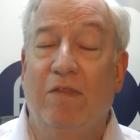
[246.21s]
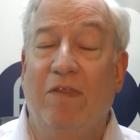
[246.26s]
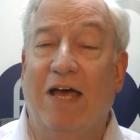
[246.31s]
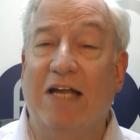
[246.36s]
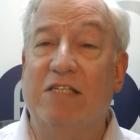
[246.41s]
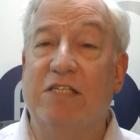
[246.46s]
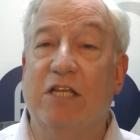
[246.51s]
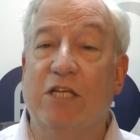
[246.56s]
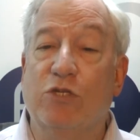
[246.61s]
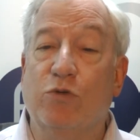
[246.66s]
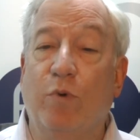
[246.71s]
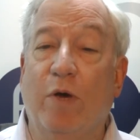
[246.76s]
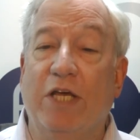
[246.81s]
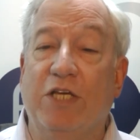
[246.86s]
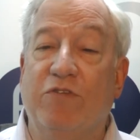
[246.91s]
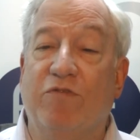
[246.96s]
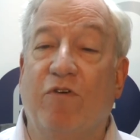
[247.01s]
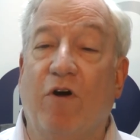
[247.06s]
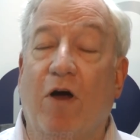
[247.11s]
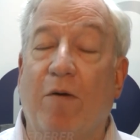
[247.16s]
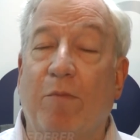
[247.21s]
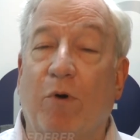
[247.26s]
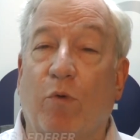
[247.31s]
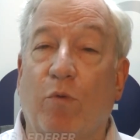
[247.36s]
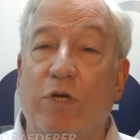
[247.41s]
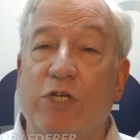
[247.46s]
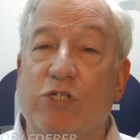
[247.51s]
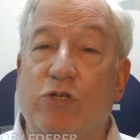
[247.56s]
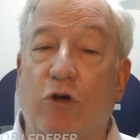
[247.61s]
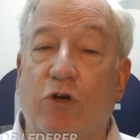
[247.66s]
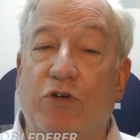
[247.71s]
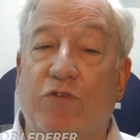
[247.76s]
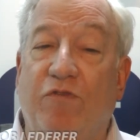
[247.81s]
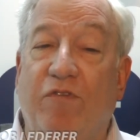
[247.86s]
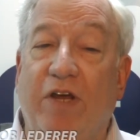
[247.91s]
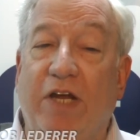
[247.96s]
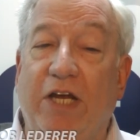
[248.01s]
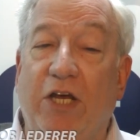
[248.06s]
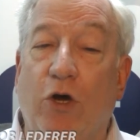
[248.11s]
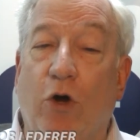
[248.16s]
That's this week's Pharma Research
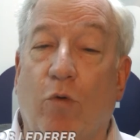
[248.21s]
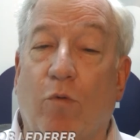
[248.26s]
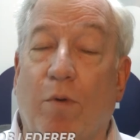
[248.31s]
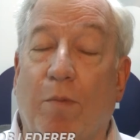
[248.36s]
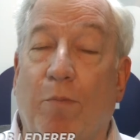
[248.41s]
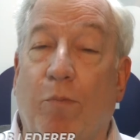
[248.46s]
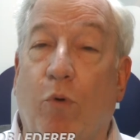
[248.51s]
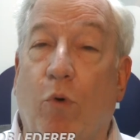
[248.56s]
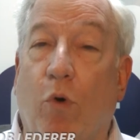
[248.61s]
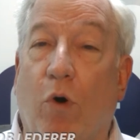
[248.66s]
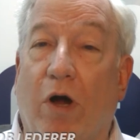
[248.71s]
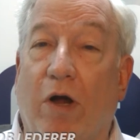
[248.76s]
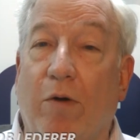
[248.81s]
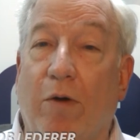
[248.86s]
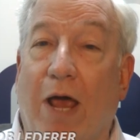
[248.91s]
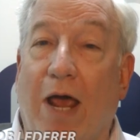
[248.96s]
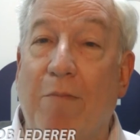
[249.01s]
VIDEO Report,